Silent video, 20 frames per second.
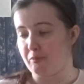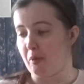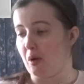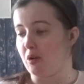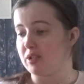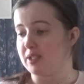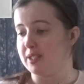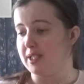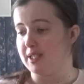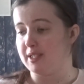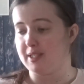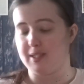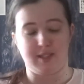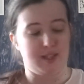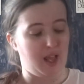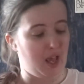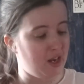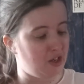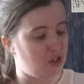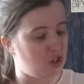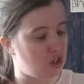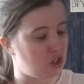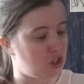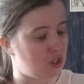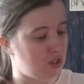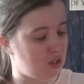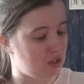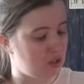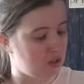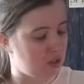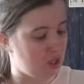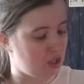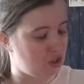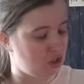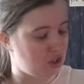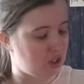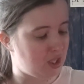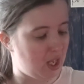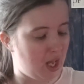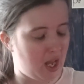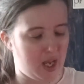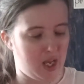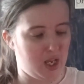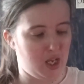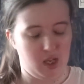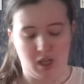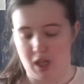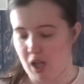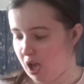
boxes. They just say,